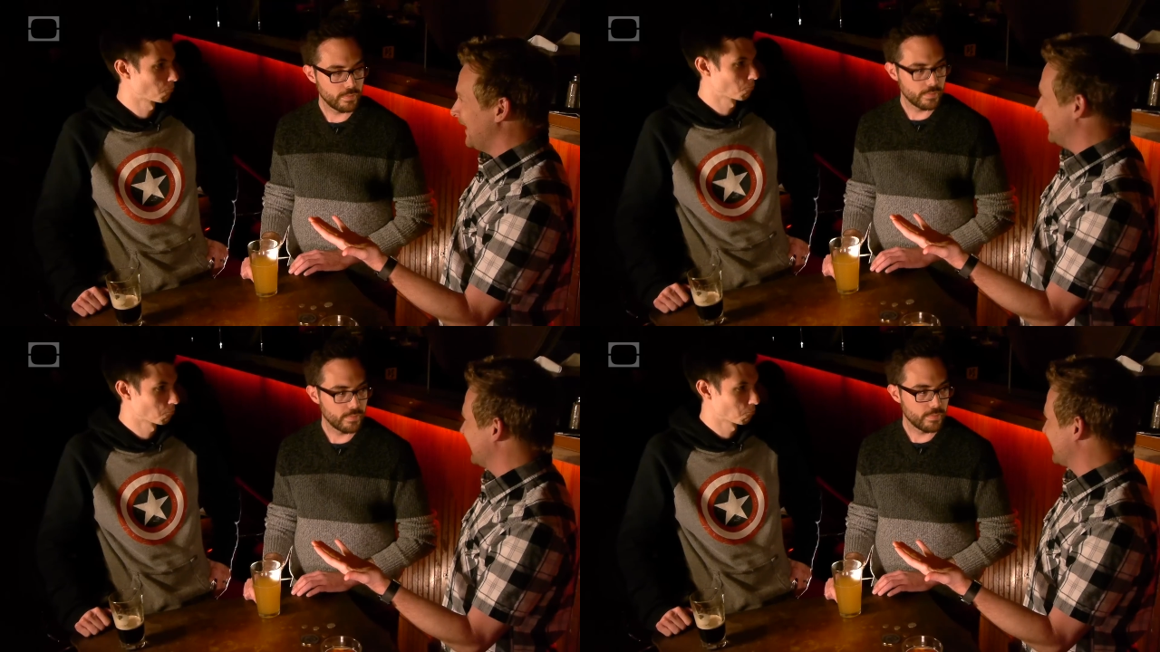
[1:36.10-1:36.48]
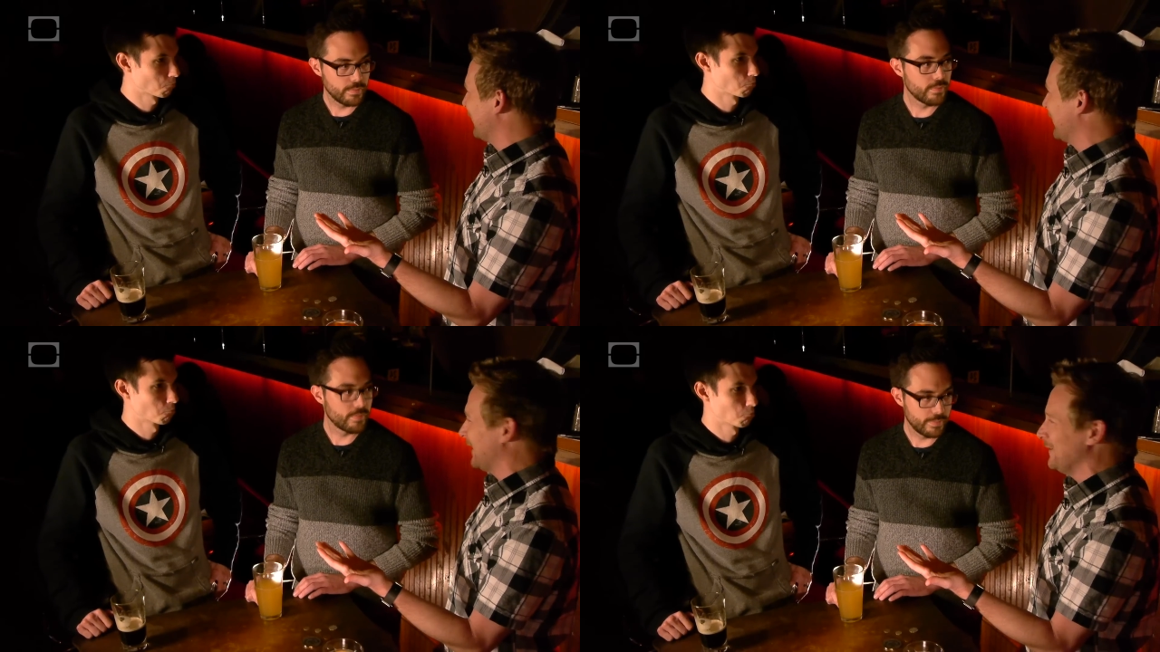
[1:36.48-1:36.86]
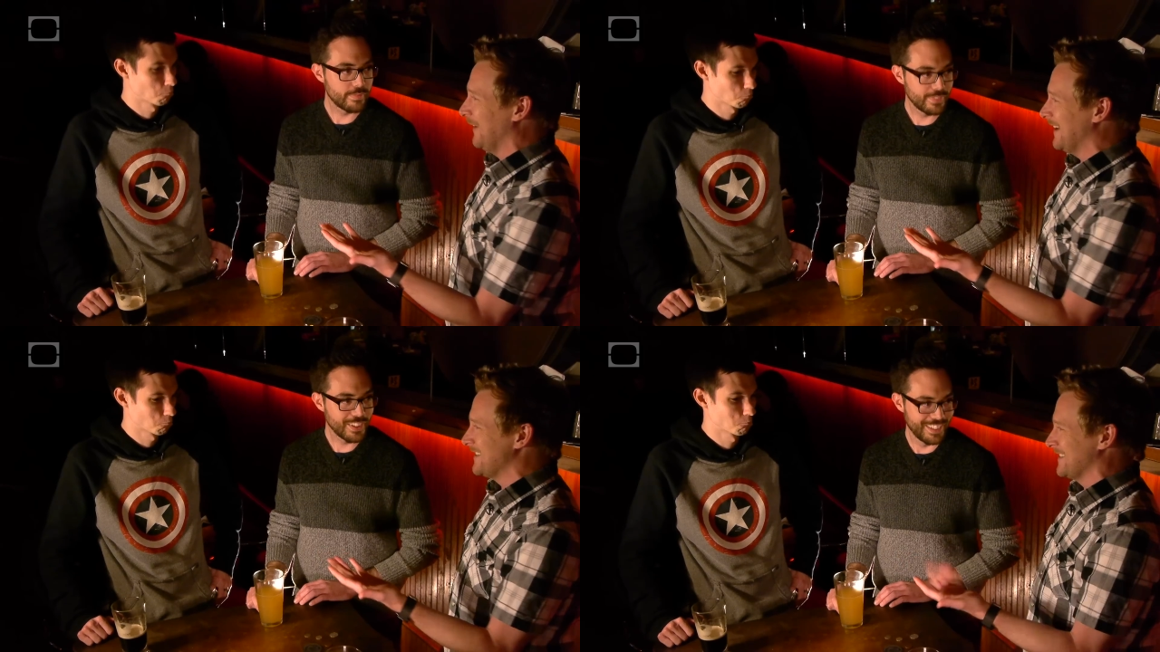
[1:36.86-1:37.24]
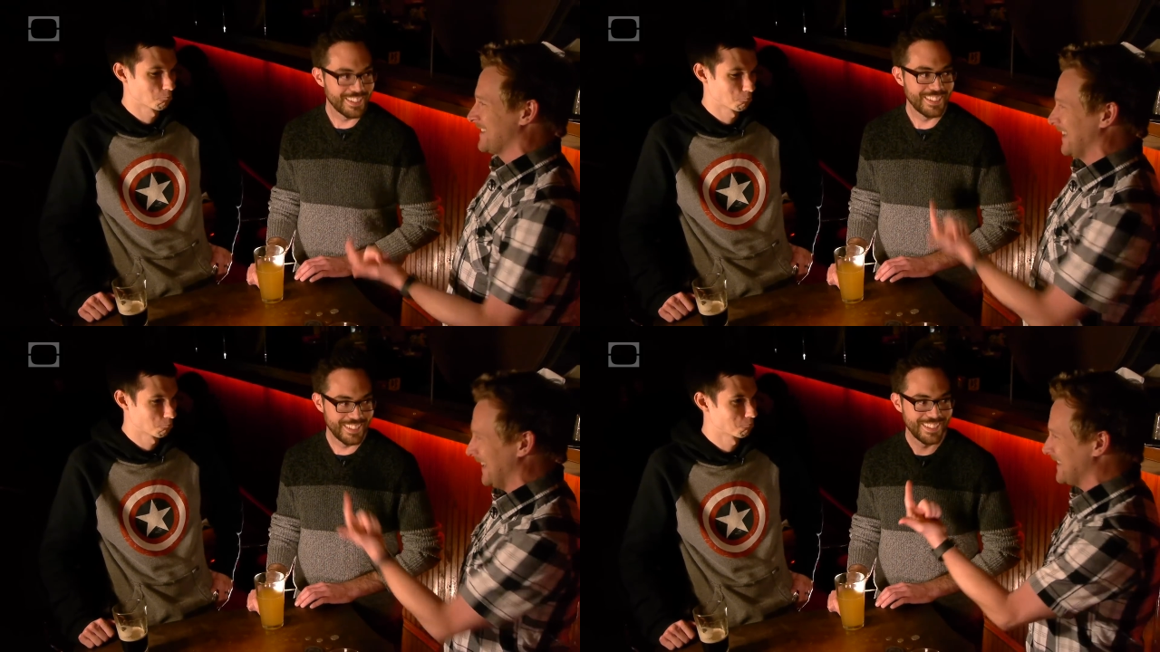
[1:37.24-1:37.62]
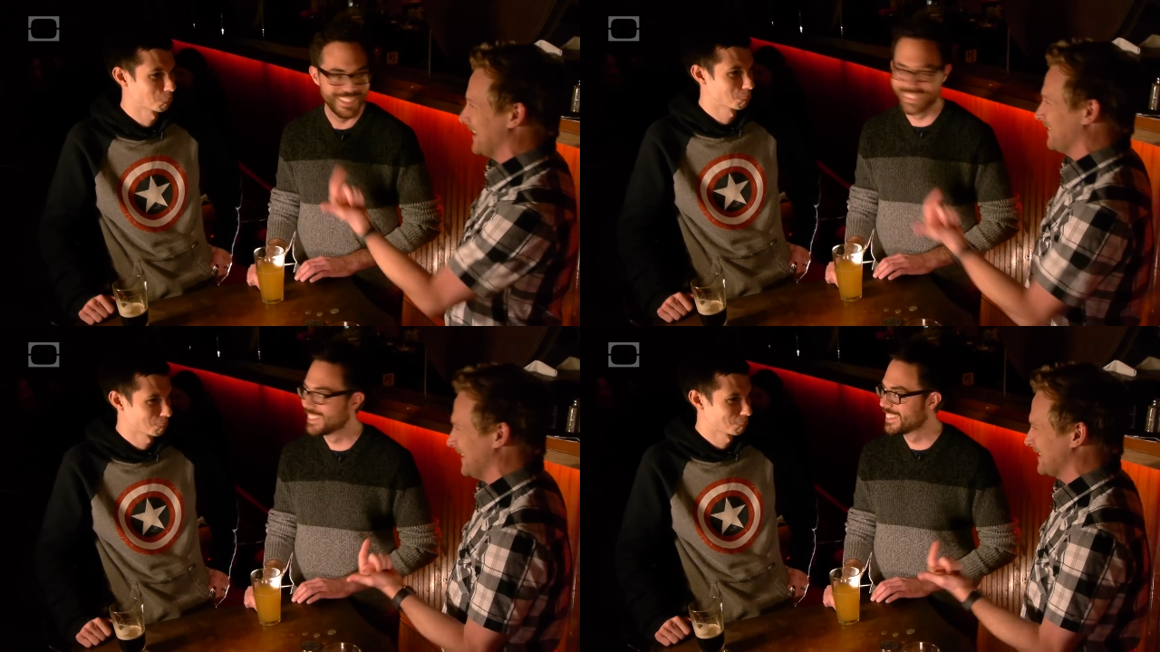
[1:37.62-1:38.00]
Speaker 1: and it totally vanishes. I like
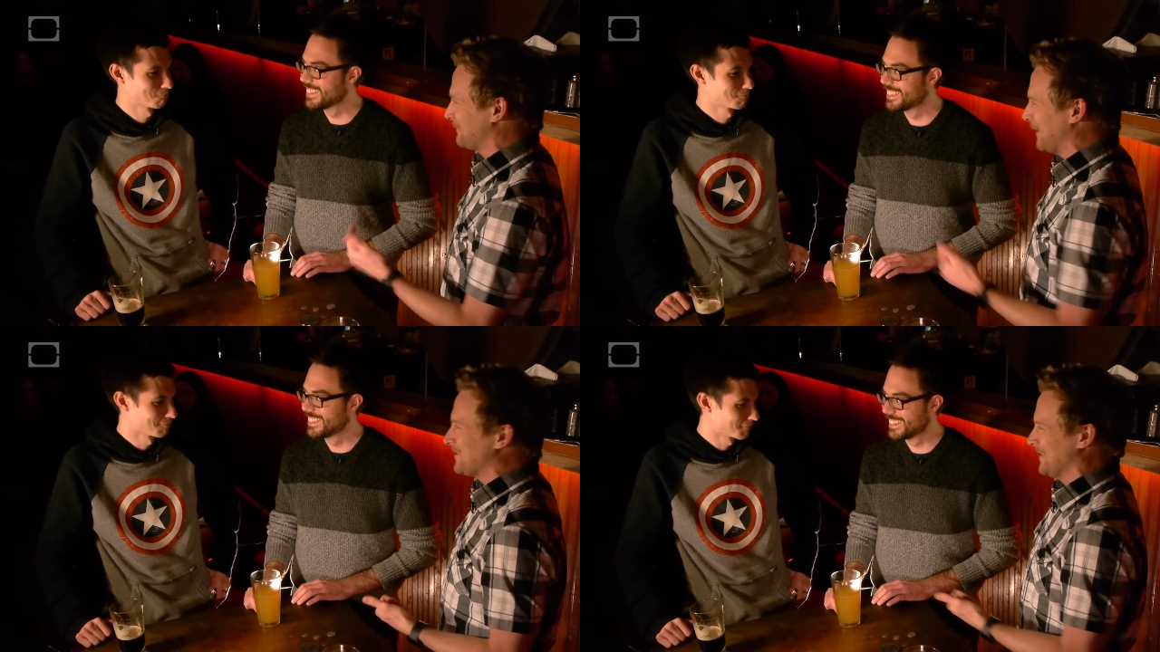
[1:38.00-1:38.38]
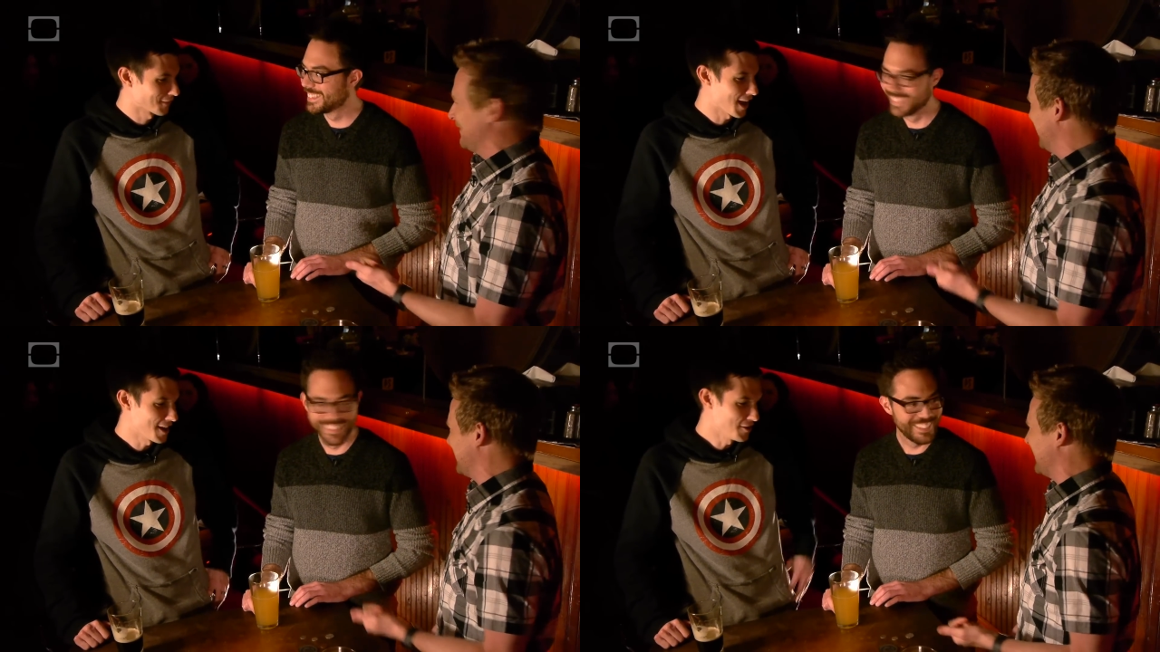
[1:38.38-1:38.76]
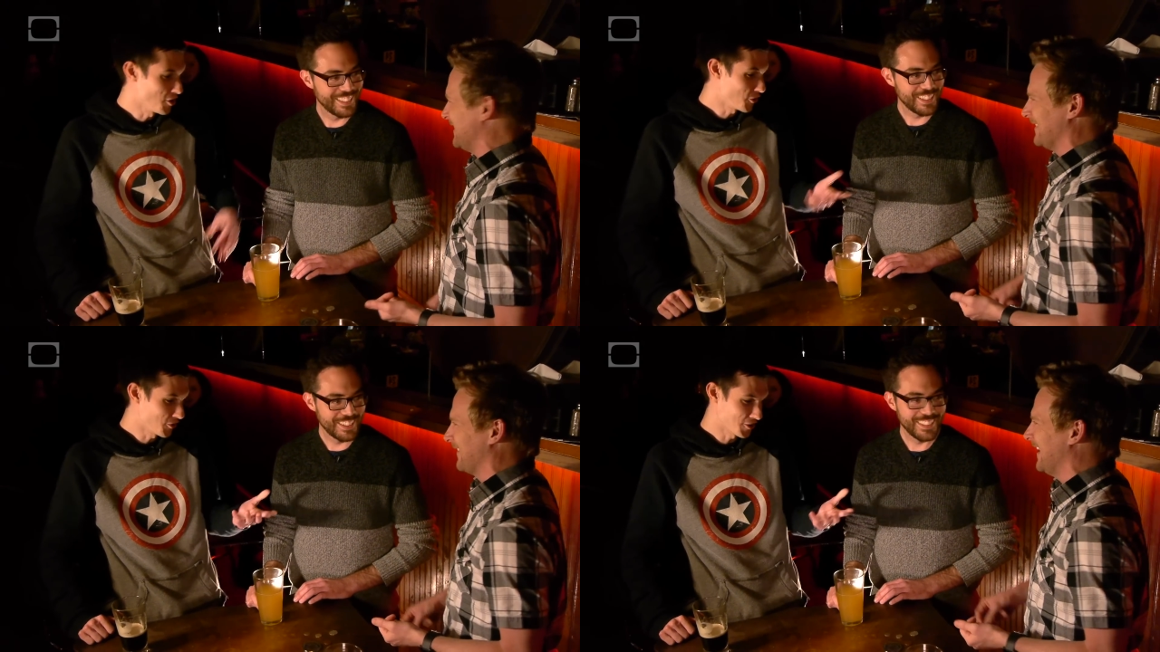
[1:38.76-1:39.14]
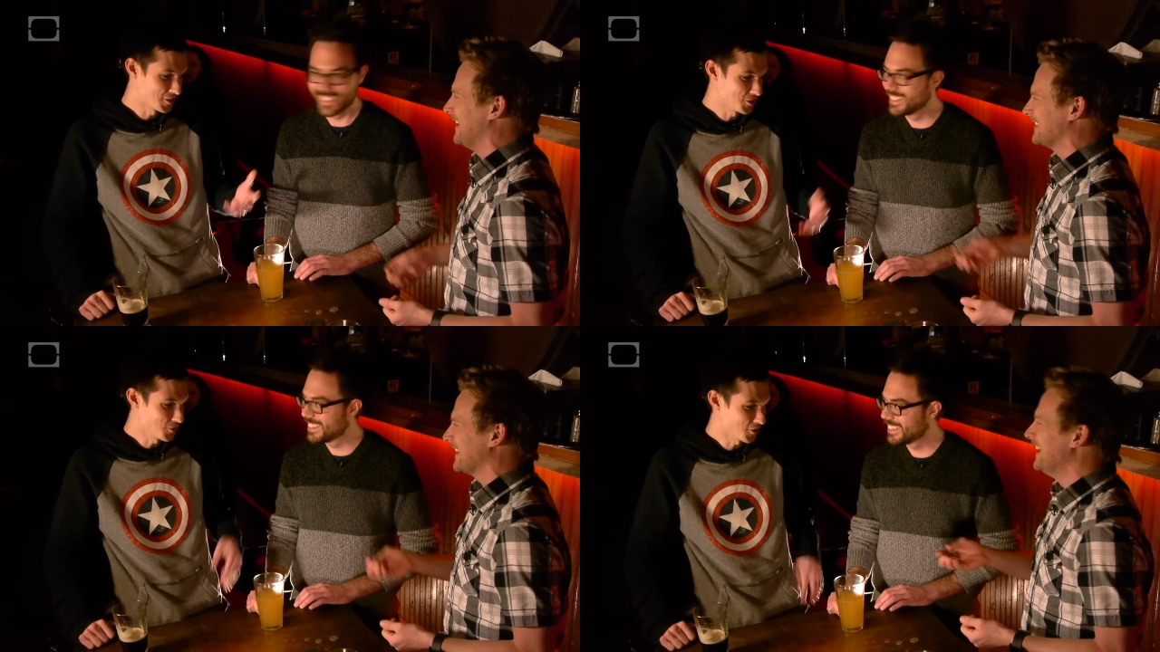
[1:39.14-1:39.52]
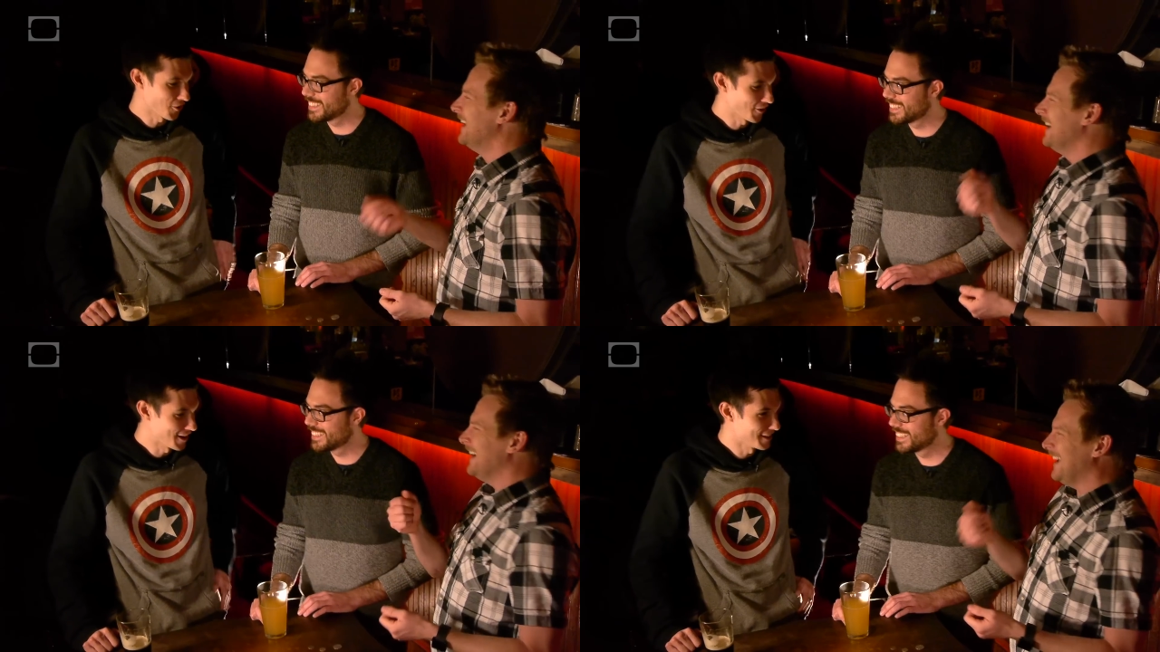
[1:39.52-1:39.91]
that expression. That means I did it right. I didn't know you were gonna do it already,